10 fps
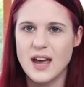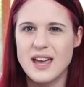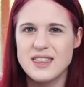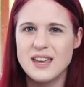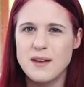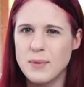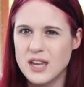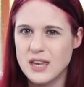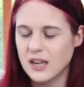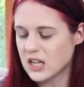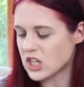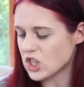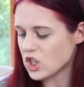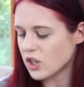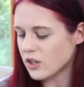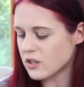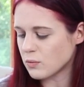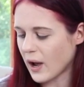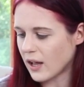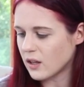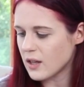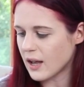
I think I might get conditioner as well.